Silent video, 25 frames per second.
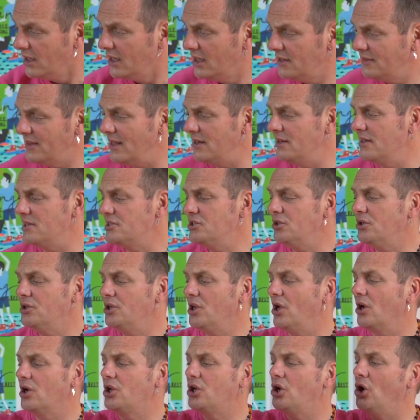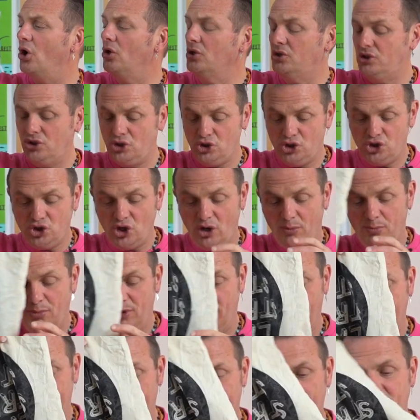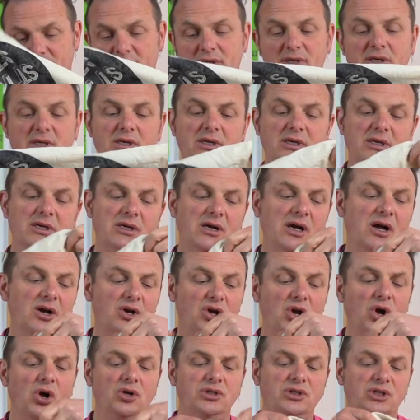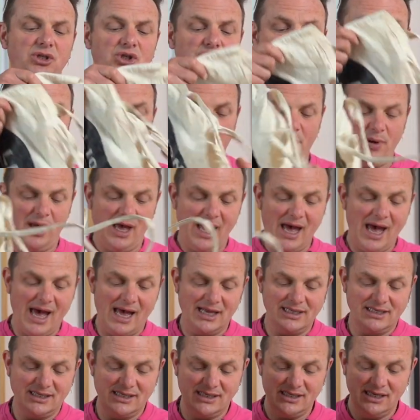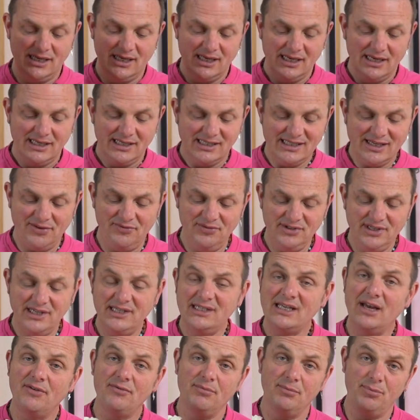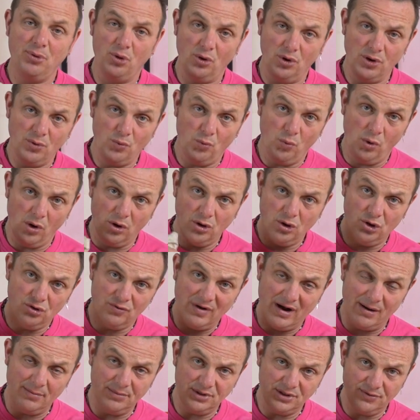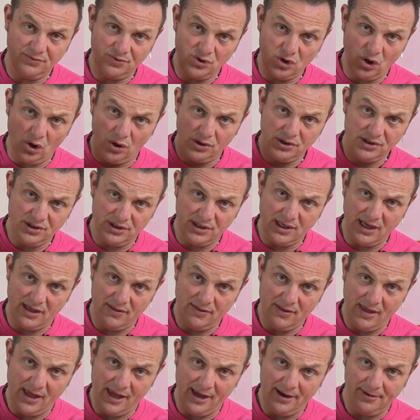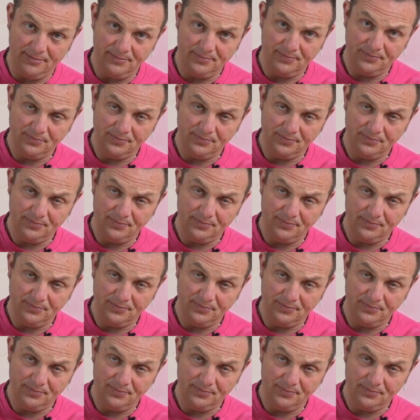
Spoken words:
Then let's look at our cotton shopper. Our cotton shopper has 77.1 grams of cotton in there.